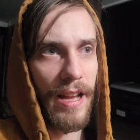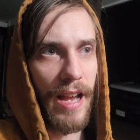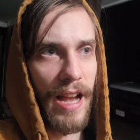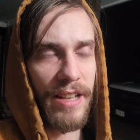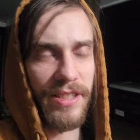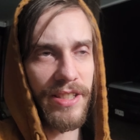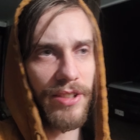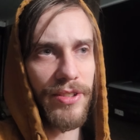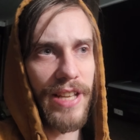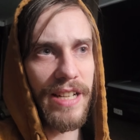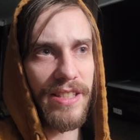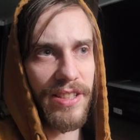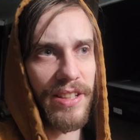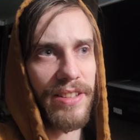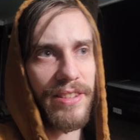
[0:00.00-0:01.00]
I still,
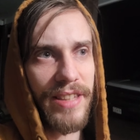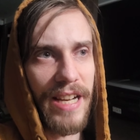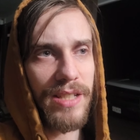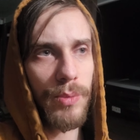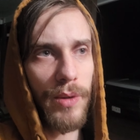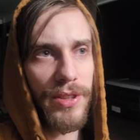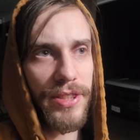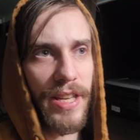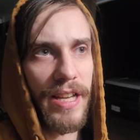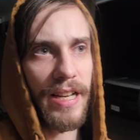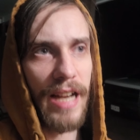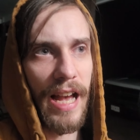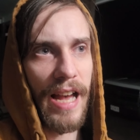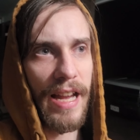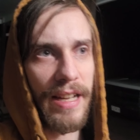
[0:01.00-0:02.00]
that's one
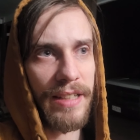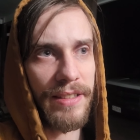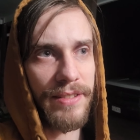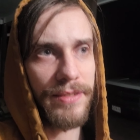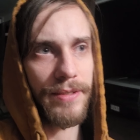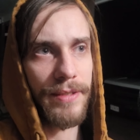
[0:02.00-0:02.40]
thing I,